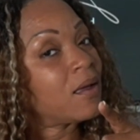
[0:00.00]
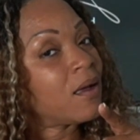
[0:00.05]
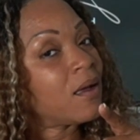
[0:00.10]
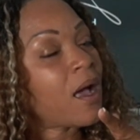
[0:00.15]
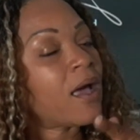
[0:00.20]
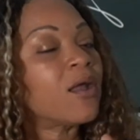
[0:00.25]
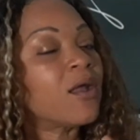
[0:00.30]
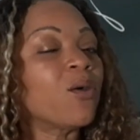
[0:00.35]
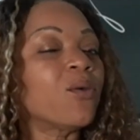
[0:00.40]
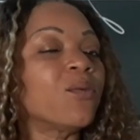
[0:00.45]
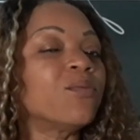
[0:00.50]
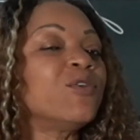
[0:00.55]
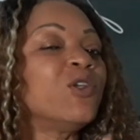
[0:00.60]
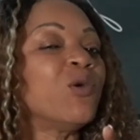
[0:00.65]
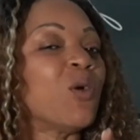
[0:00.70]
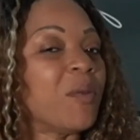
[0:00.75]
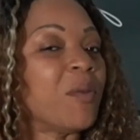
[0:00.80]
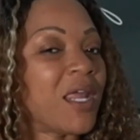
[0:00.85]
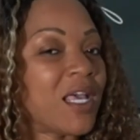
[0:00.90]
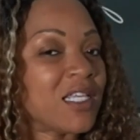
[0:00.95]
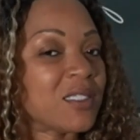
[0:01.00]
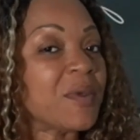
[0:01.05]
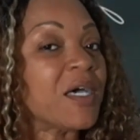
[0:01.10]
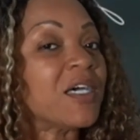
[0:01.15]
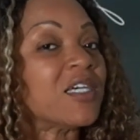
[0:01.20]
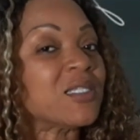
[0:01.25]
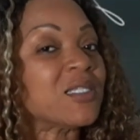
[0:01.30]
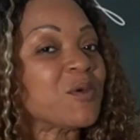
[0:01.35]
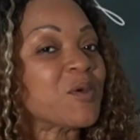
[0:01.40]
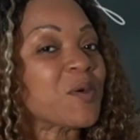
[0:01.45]
I know you want me to ask my
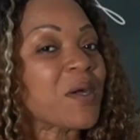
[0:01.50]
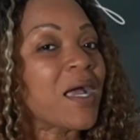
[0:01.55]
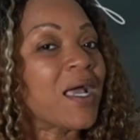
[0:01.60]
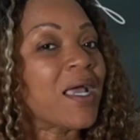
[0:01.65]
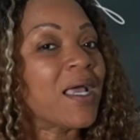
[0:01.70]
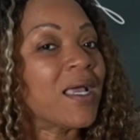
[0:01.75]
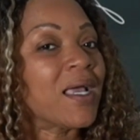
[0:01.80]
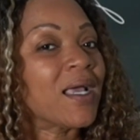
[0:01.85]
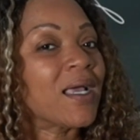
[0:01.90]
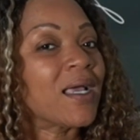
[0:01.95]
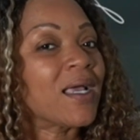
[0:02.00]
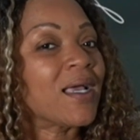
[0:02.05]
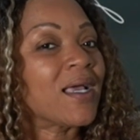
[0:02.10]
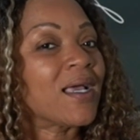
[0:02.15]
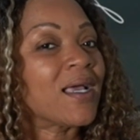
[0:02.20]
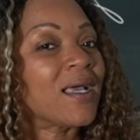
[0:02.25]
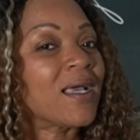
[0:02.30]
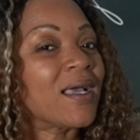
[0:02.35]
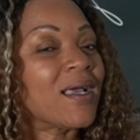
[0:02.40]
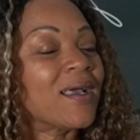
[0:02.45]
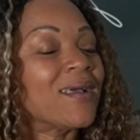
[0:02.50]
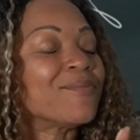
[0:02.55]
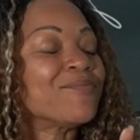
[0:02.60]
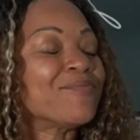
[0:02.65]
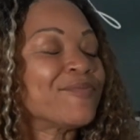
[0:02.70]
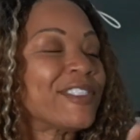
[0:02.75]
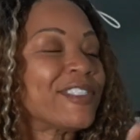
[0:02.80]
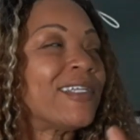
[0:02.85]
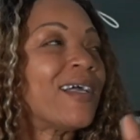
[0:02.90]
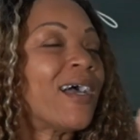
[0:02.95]
husband, right?
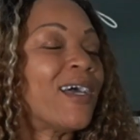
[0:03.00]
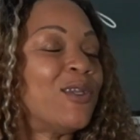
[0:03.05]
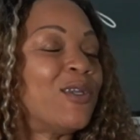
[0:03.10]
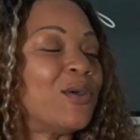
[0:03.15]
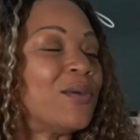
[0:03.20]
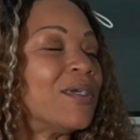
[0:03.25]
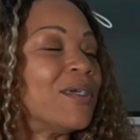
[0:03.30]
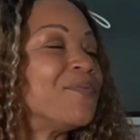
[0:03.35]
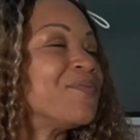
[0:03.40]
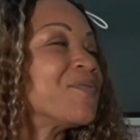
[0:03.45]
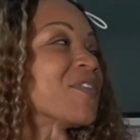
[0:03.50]
I knew it.